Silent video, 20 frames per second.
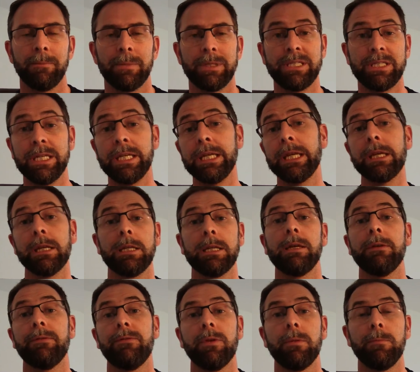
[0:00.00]

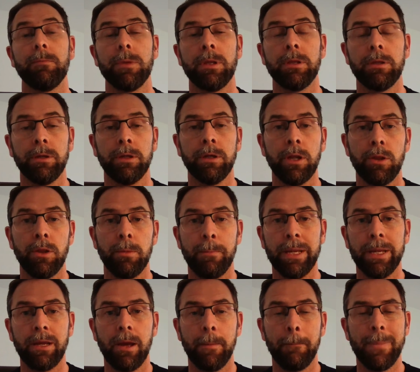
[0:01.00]
particularly if the
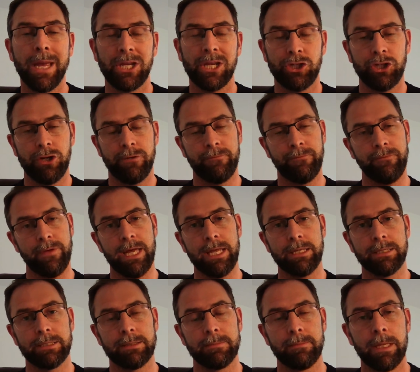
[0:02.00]
bigger picture
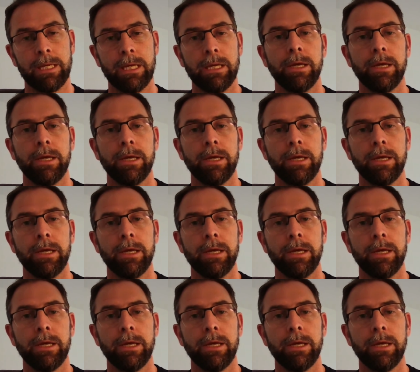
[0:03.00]
fits.